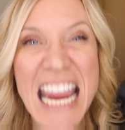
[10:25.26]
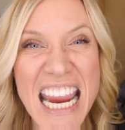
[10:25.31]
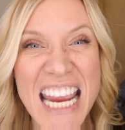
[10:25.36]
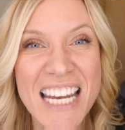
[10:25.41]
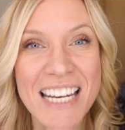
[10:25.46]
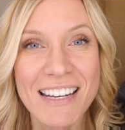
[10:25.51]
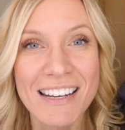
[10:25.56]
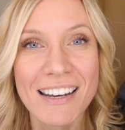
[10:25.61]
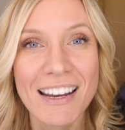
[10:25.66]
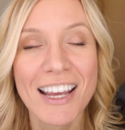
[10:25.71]

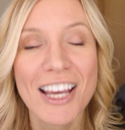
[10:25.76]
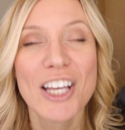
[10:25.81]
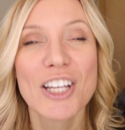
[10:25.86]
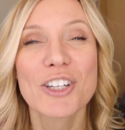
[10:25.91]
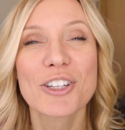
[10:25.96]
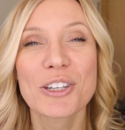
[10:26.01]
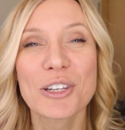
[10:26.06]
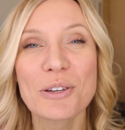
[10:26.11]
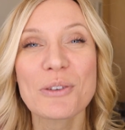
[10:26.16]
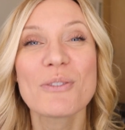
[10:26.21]

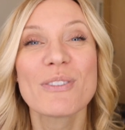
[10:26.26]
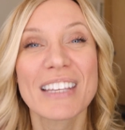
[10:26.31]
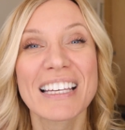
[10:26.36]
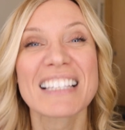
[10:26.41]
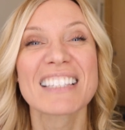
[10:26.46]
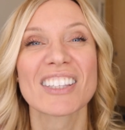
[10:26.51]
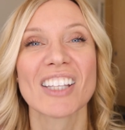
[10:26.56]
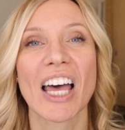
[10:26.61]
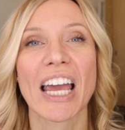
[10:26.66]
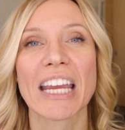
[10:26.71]
into
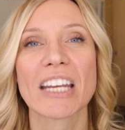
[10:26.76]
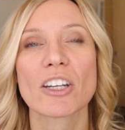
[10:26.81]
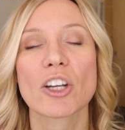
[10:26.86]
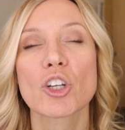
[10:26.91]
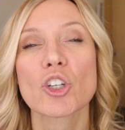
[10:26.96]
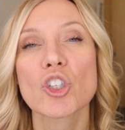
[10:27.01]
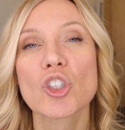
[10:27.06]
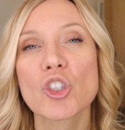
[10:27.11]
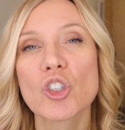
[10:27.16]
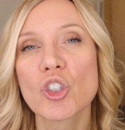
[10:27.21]
this light
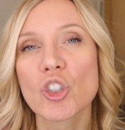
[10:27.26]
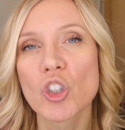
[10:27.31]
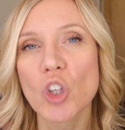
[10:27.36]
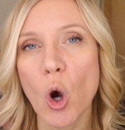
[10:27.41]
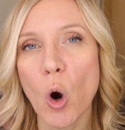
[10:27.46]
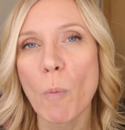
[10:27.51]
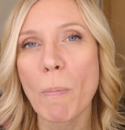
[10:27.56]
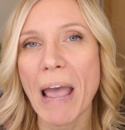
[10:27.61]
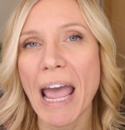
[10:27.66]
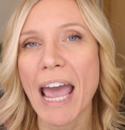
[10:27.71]

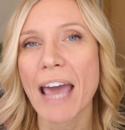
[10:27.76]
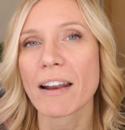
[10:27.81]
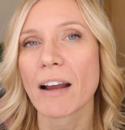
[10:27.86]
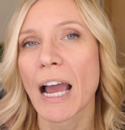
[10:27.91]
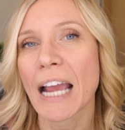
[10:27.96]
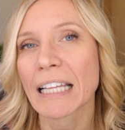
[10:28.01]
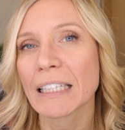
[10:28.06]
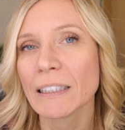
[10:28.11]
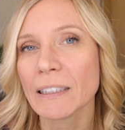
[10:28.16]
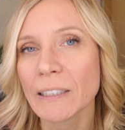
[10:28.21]
so bad,
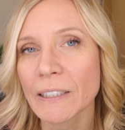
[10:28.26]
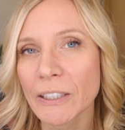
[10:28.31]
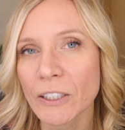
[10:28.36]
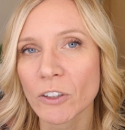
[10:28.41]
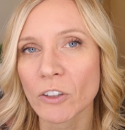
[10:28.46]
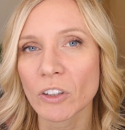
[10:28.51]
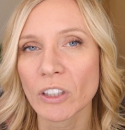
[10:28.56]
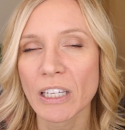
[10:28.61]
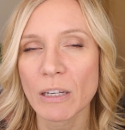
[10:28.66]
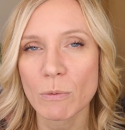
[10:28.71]
I
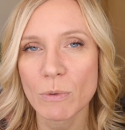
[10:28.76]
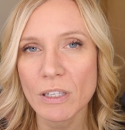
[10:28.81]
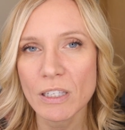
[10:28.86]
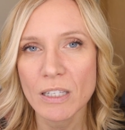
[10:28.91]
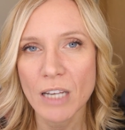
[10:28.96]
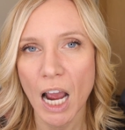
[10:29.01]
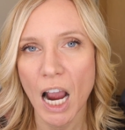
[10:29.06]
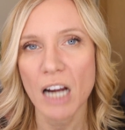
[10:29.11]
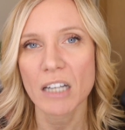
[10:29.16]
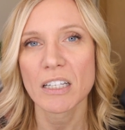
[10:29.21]
literally was
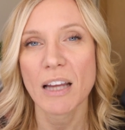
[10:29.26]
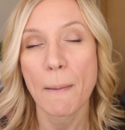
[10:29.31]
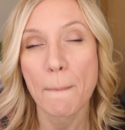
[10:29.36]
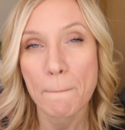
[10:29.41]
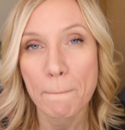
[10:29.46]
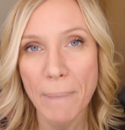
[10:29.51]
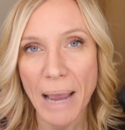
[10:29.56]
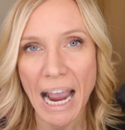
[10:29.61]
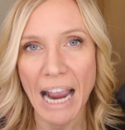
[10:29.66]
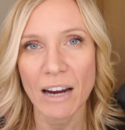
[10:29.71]
knocked
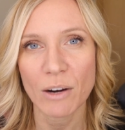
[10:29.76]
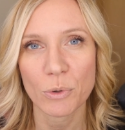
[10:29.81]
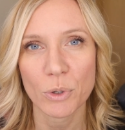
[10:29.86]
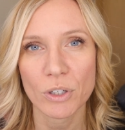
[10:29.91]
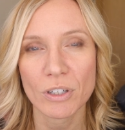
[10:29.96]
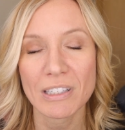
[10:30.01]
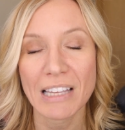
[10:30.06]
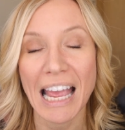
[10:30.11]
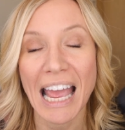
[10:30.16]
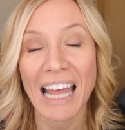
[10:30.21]

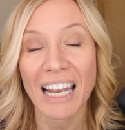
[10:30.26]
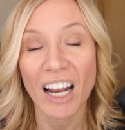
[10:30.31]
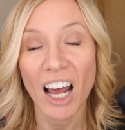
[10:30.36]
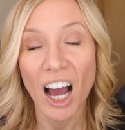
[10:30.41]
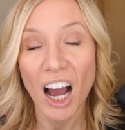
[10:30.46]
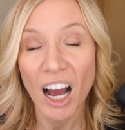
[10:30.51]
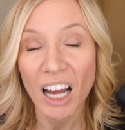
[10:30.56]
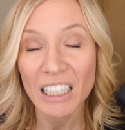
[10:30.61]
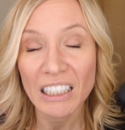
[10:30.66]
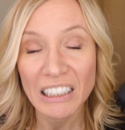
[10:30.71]
backwards, and
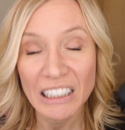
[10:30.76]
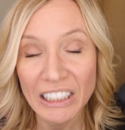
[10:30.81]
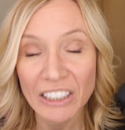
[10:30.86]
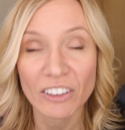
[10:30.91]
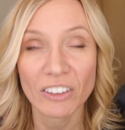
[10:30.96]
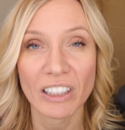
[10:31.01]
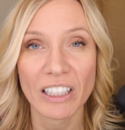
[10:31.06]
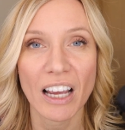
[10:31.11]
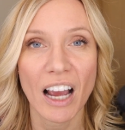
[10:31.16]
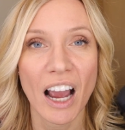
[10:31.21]

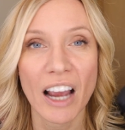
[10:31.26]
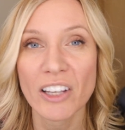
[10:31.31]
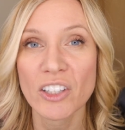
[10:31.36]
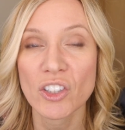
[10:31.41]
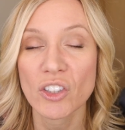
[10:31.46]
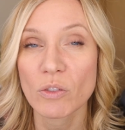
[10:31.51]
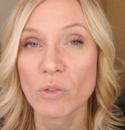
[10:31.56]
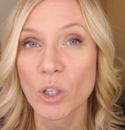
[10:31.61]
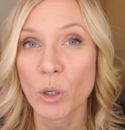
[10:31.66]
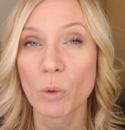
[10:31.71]
literally
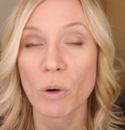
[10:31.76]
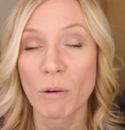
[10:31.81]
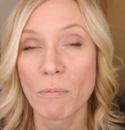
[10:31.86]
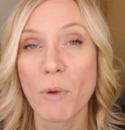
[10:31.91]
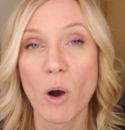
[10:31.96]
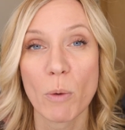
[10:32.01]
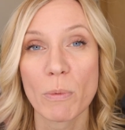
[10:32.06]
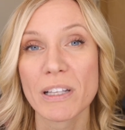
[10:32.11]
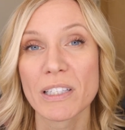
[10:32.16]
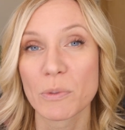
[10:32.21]
there were
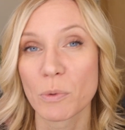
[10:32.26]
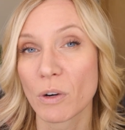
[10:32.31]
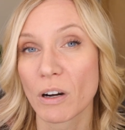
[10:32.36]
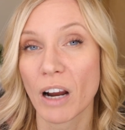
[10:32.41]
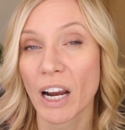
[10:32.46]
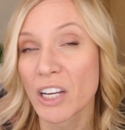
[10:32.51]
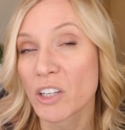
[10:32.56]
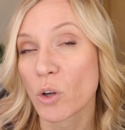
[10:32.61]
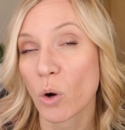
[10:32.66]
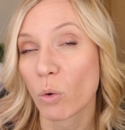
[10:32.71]
moments where
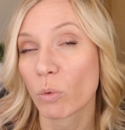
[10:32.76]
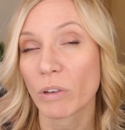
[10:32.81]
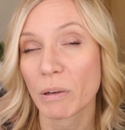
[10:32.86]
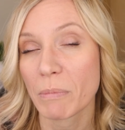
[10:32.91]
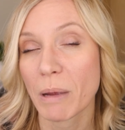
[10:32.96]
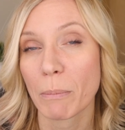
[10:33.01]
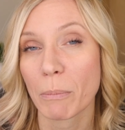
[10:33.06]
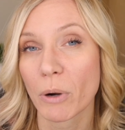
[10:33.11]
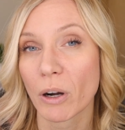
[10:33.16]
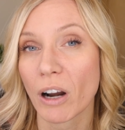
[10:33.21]
I don't
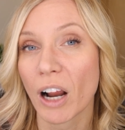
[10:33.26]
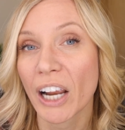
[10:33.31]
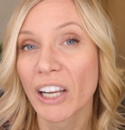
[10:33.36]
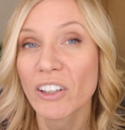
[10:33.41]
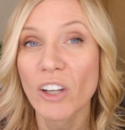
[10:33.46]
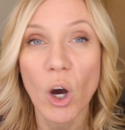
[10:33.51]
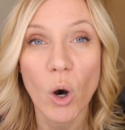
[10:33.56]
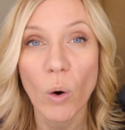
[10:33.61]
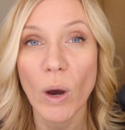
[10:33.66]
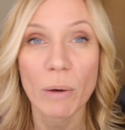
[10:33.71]
remember. I
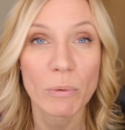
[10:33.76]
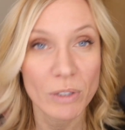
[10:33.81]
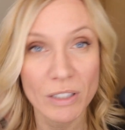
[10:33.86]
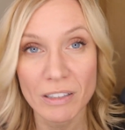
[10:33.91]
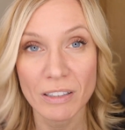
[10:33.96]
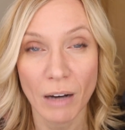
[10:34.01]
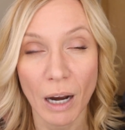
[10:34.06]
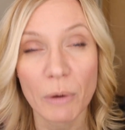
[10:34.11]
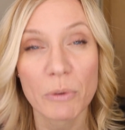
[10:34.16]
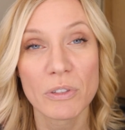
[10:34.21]
know I was